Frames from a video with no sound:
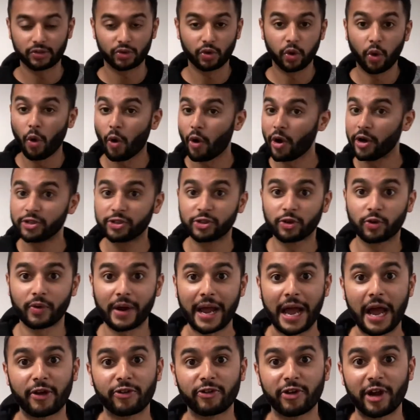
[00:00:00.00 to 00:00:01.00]
toys
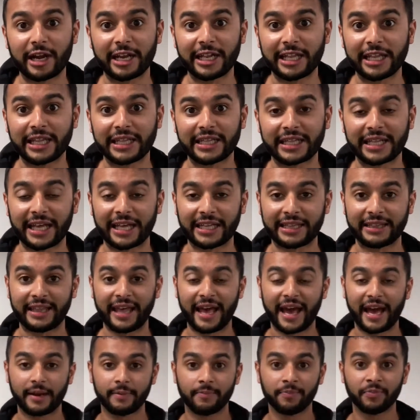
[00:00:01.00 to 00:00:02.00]
around or anything like
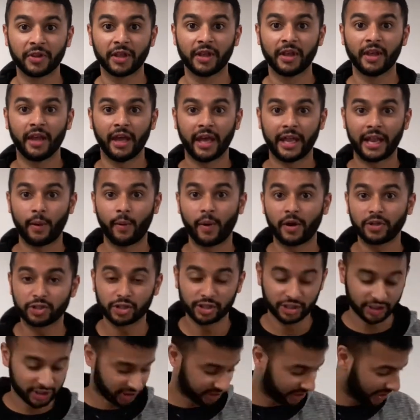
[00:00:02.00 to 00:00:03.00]
that. And I want you
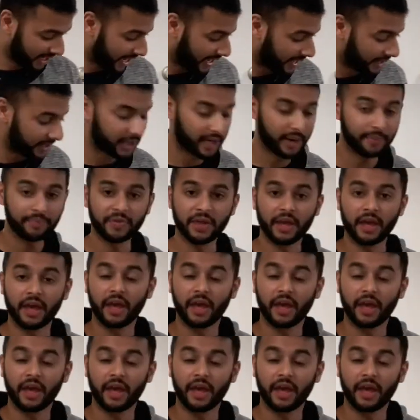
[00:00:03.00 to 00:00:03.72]
to stand up,